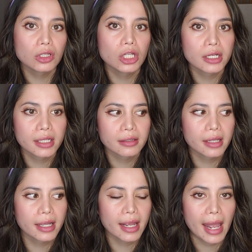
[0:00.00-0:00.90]
looking
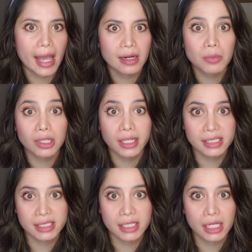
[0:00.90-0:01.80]
like
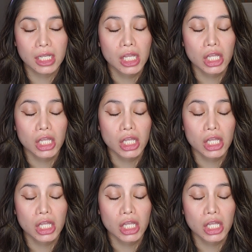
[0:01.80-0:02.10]
animalistic,